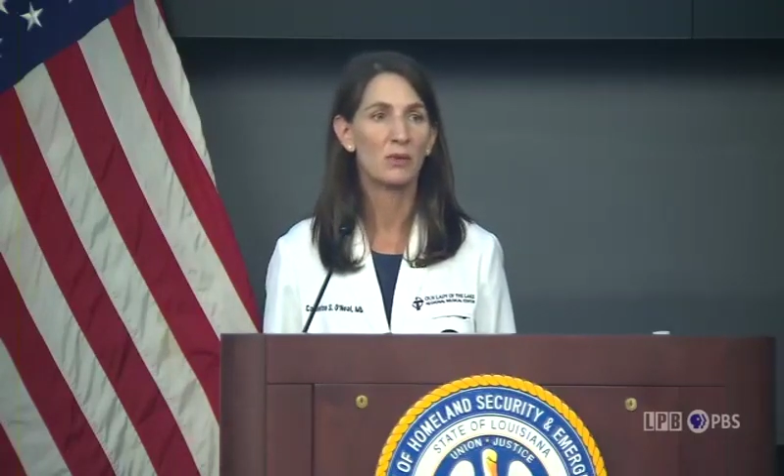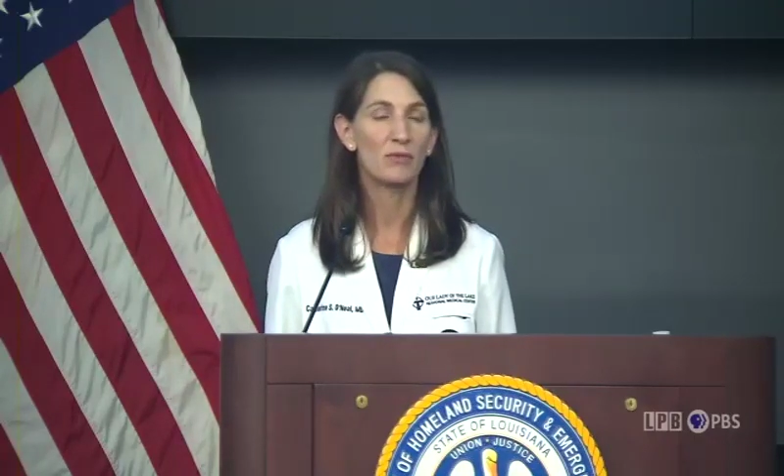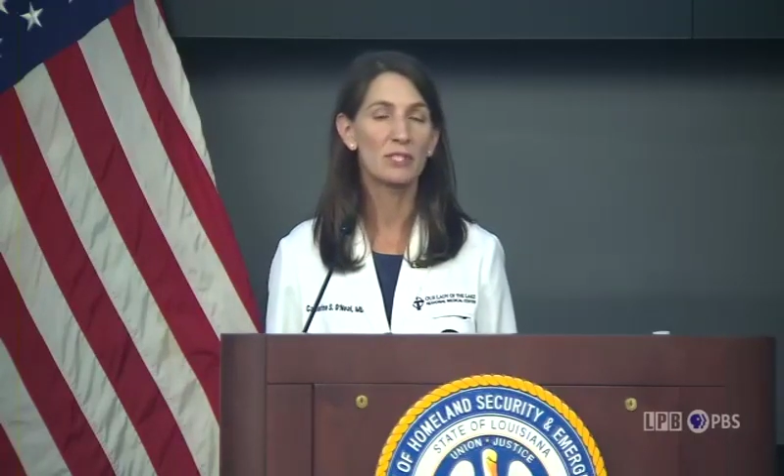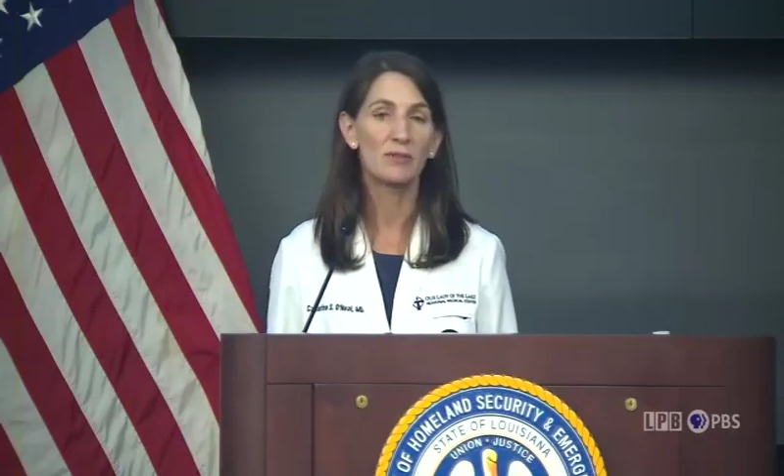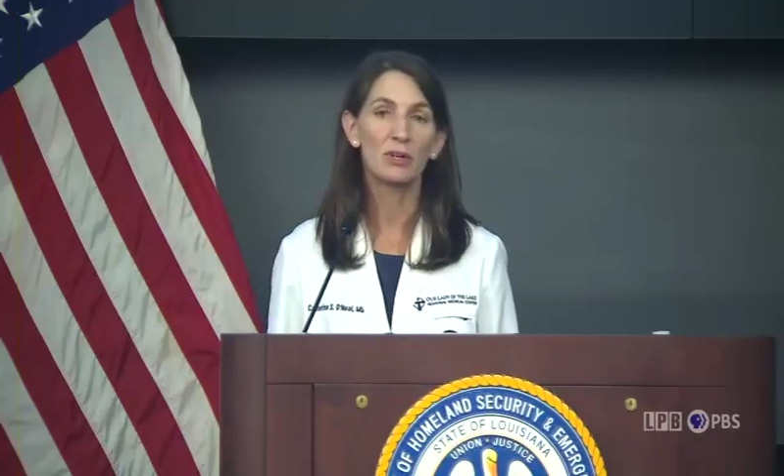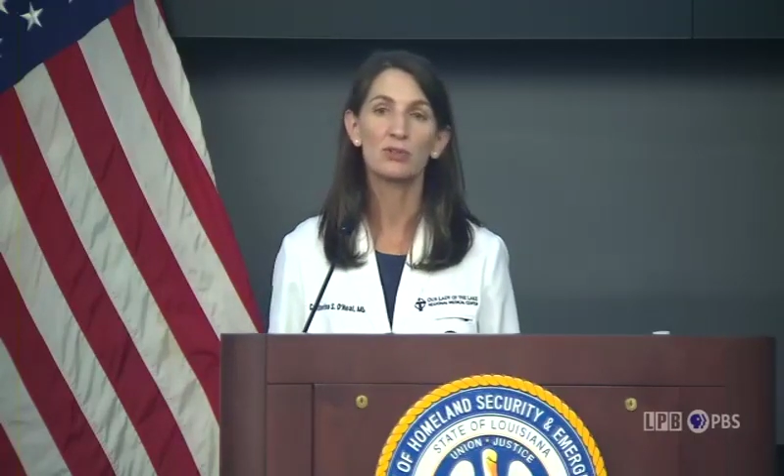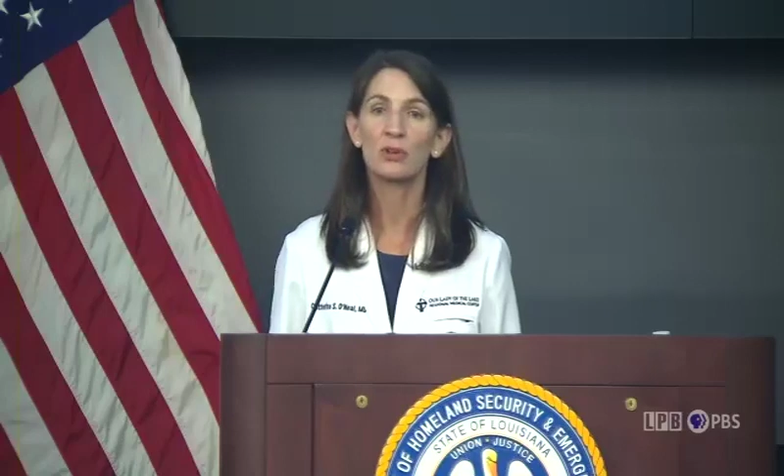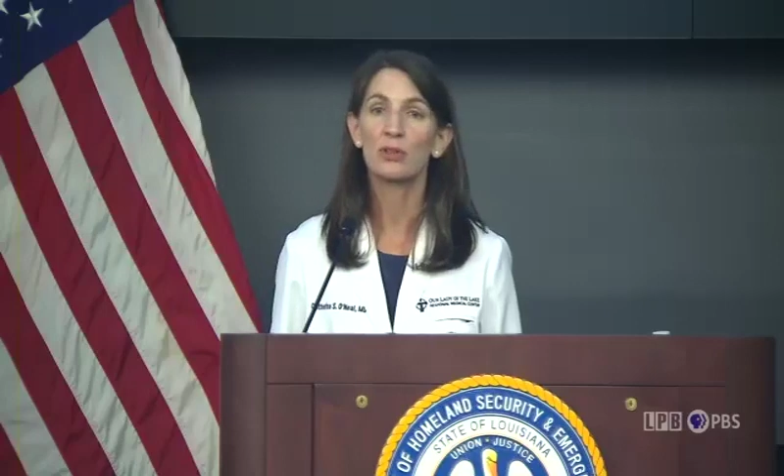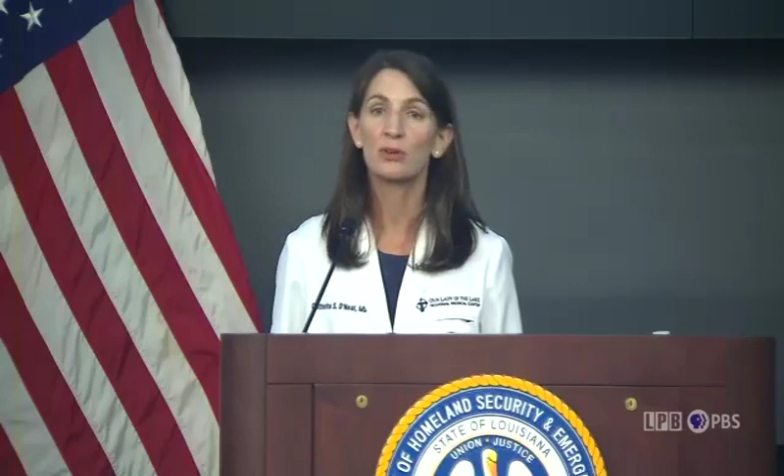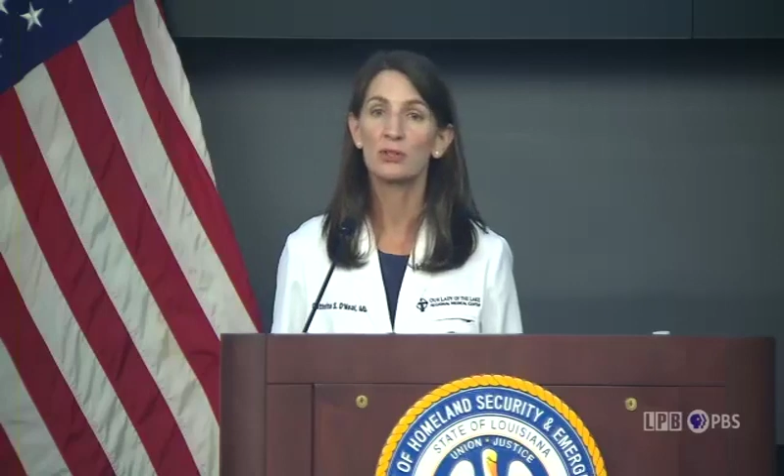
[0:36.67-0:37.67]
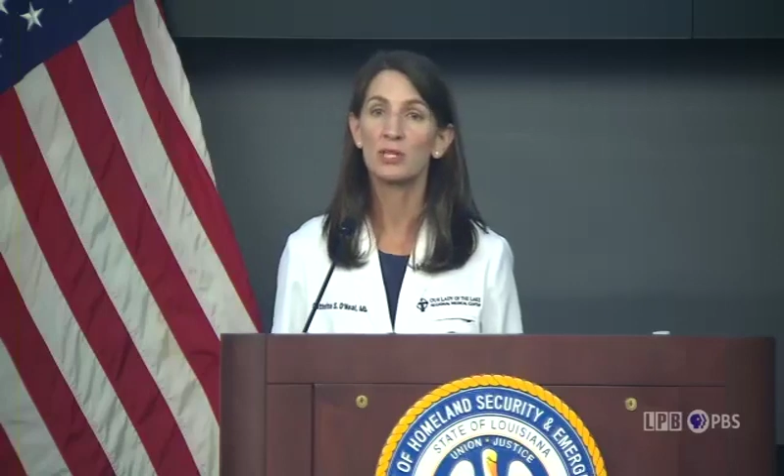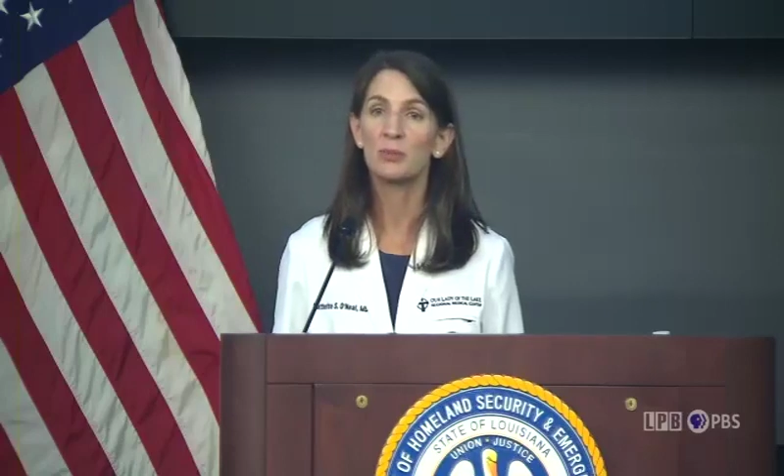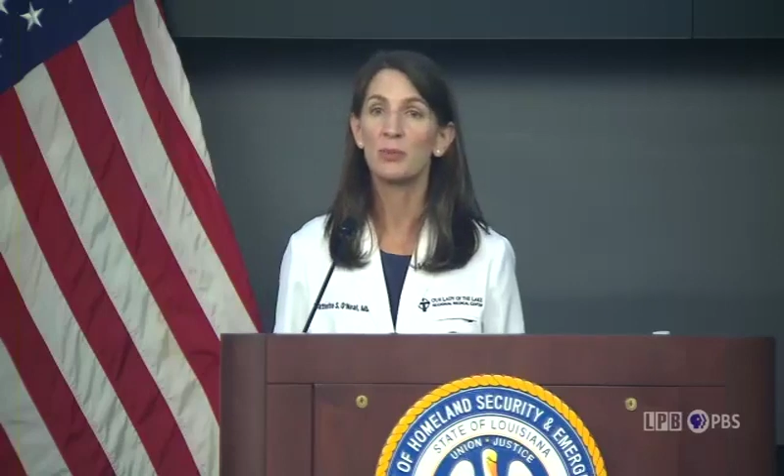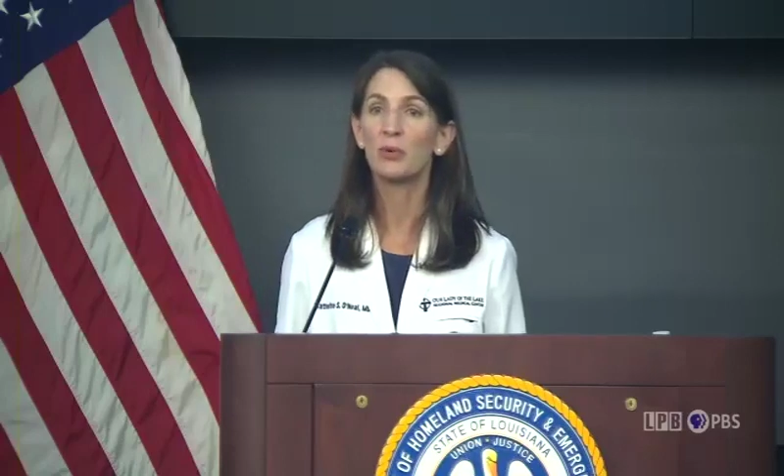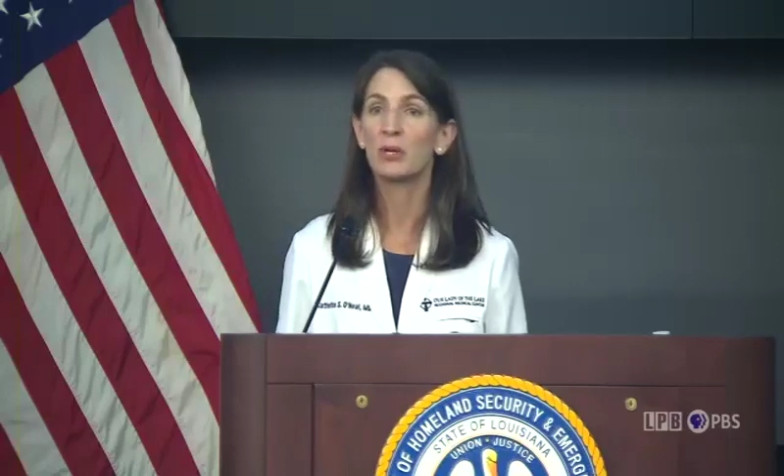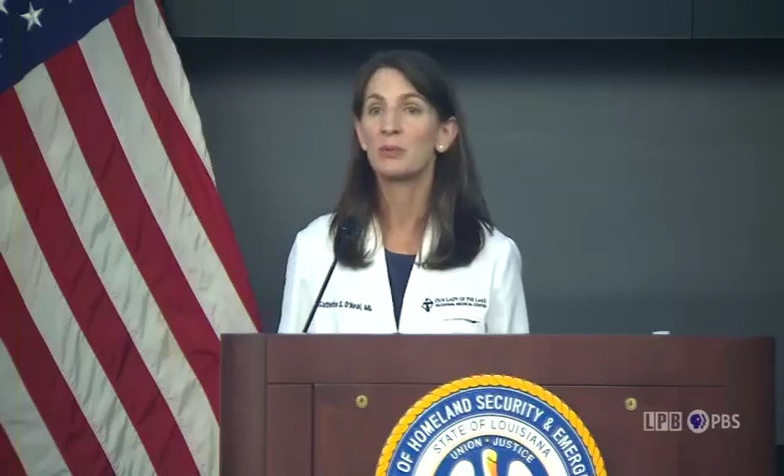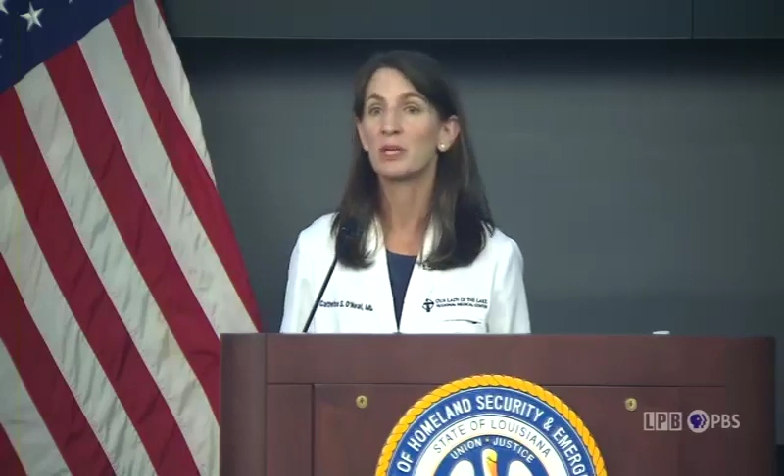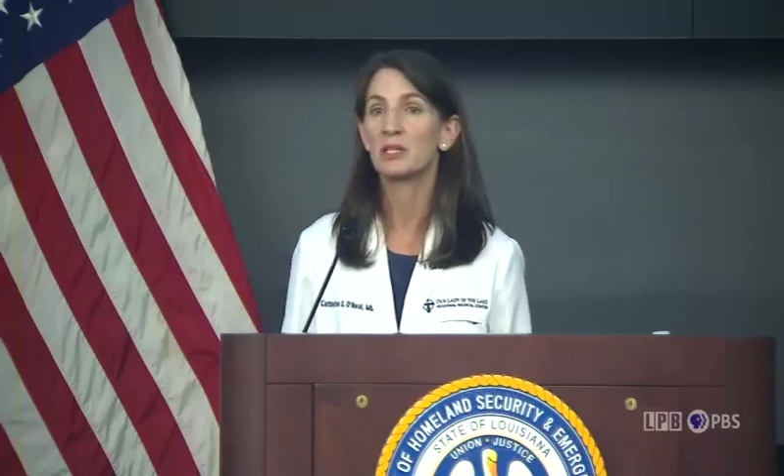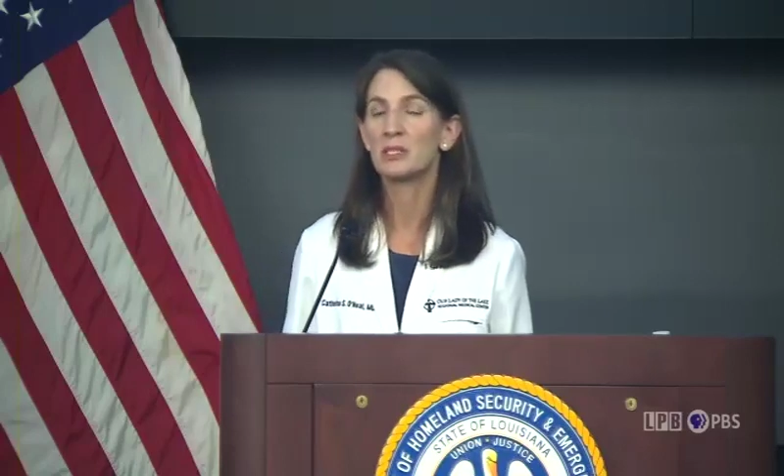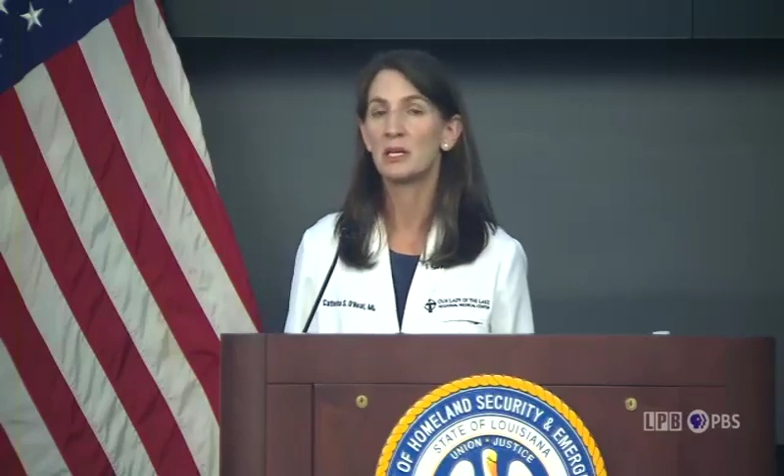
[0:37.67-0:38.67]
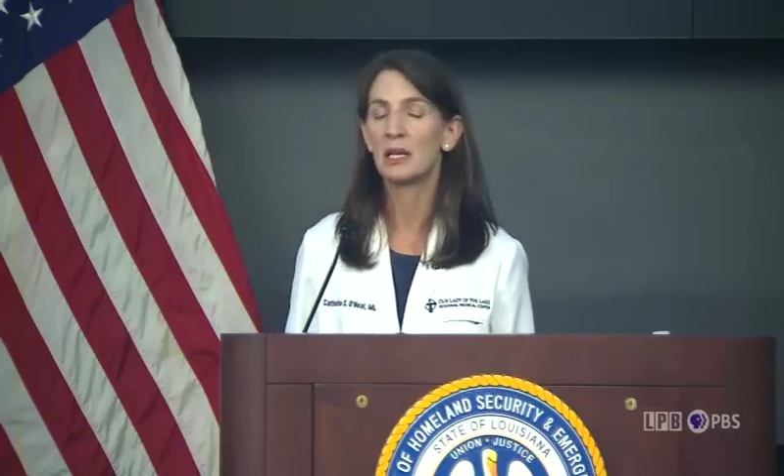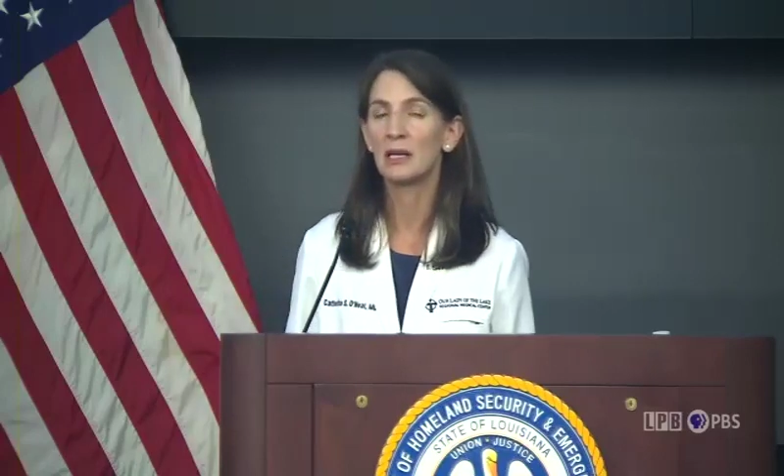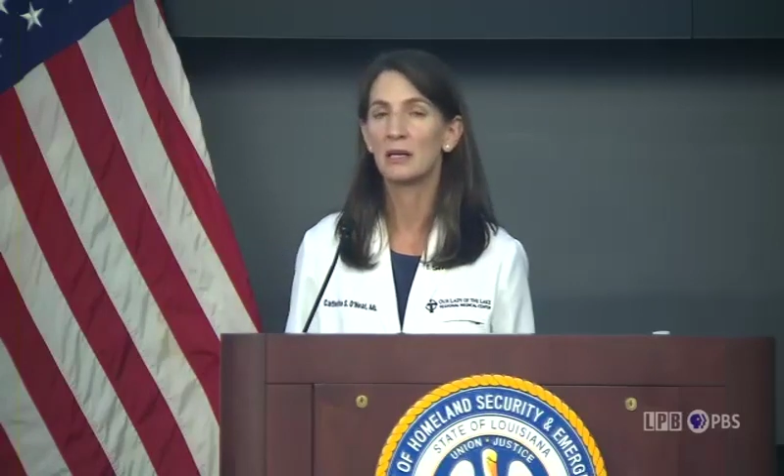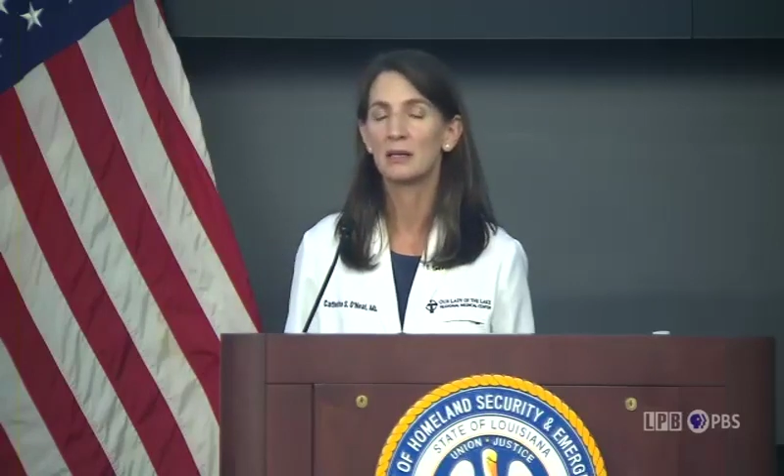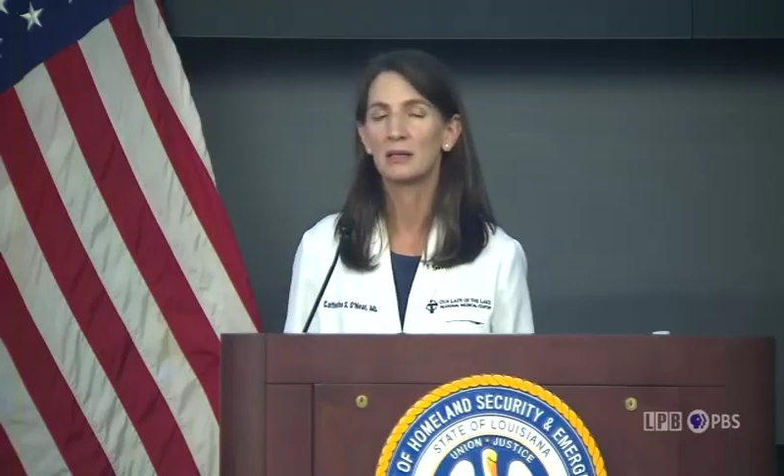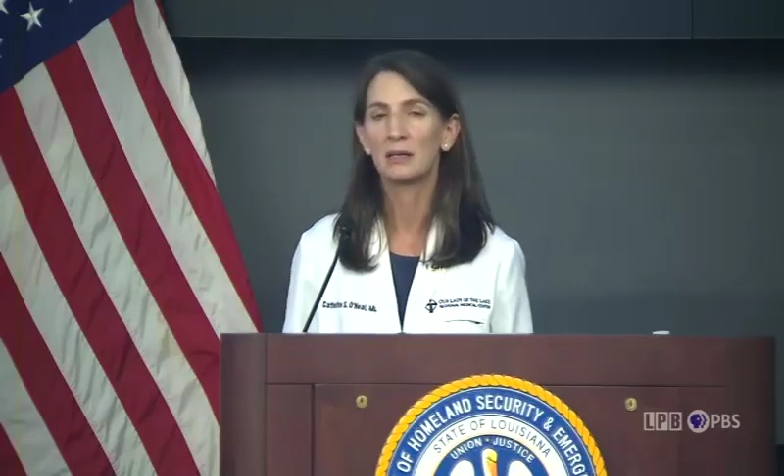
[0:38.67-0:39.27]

We have 713 people admitted today.